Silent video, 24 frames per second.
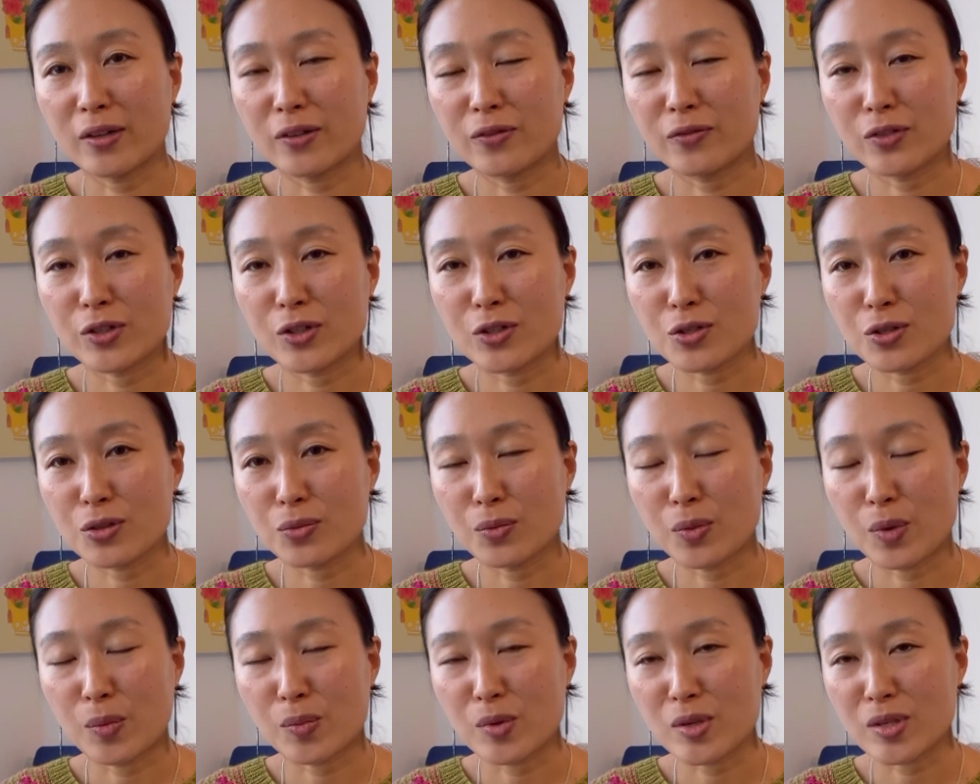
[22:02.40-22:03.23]
version
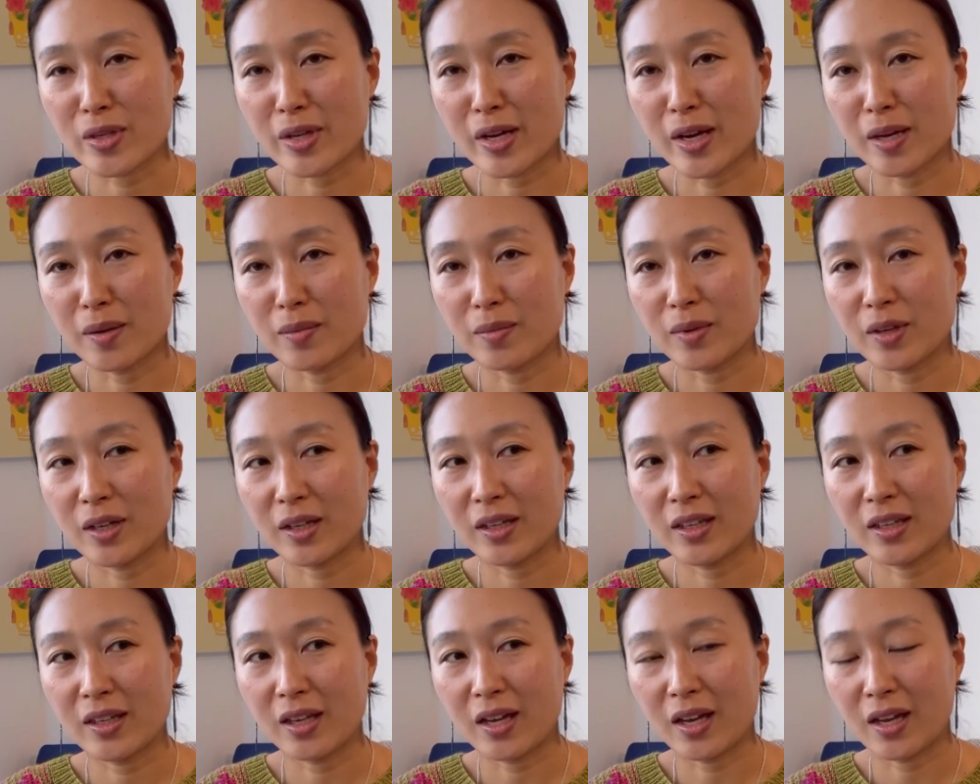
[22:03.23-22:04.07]
one more time
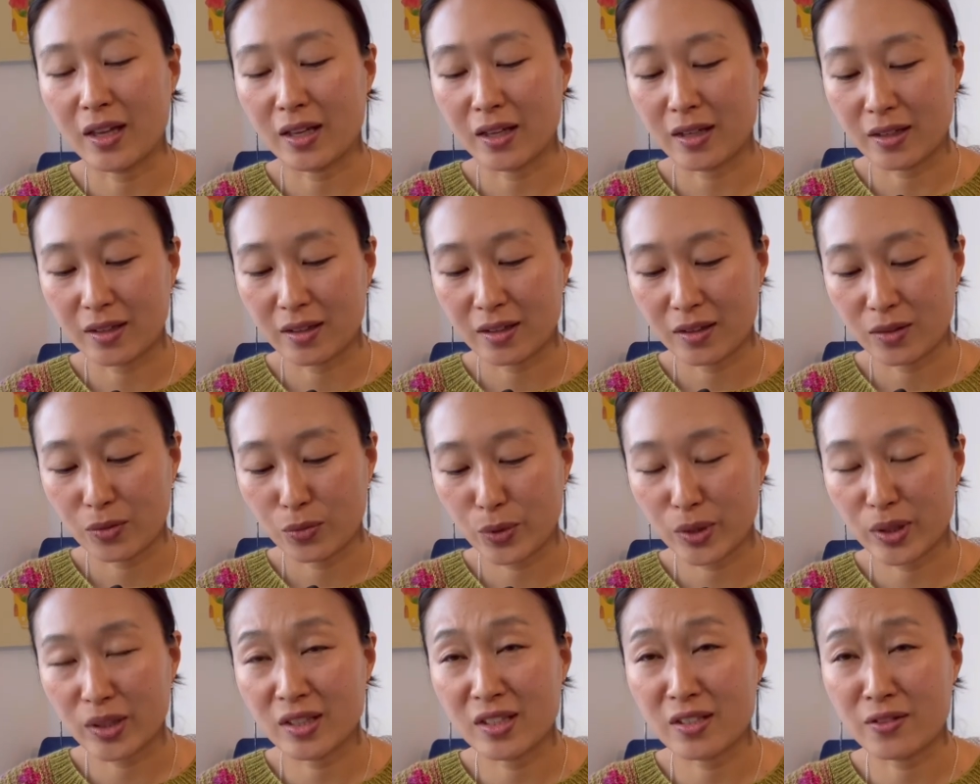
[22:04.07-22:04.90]
again
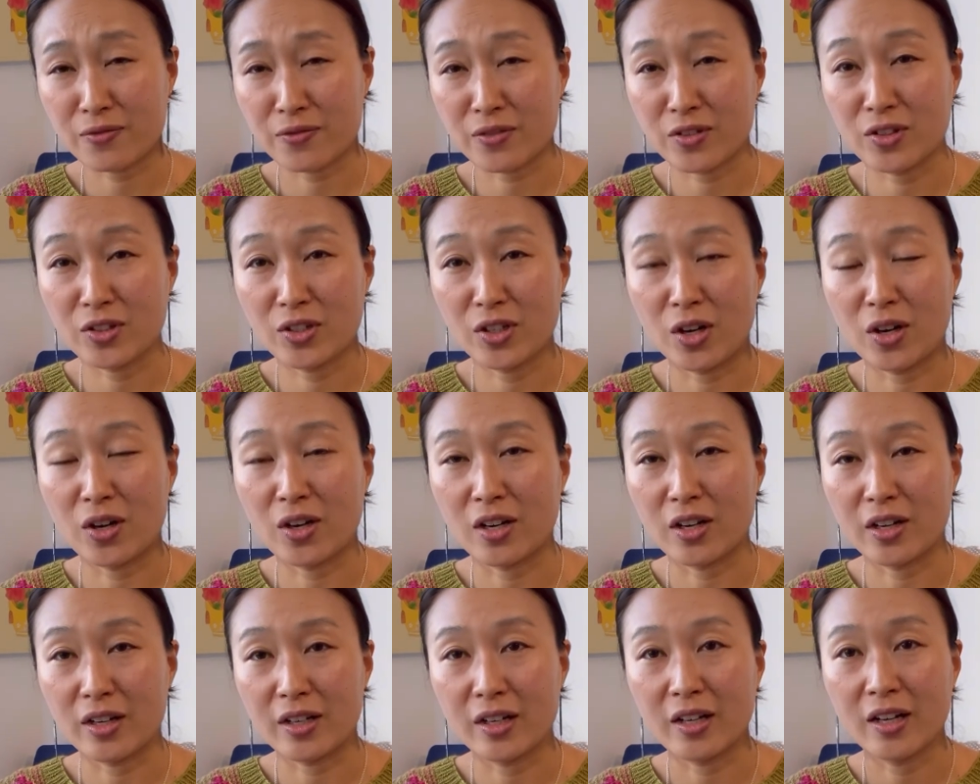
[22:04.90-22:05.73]
with different
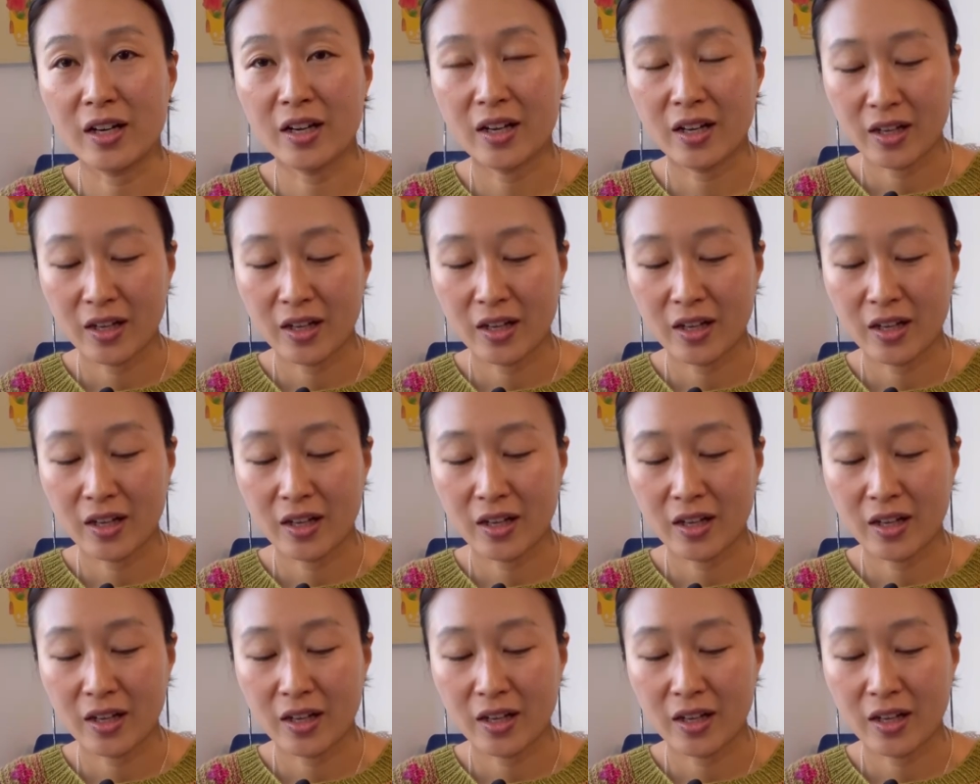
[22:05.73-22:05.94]
yarn.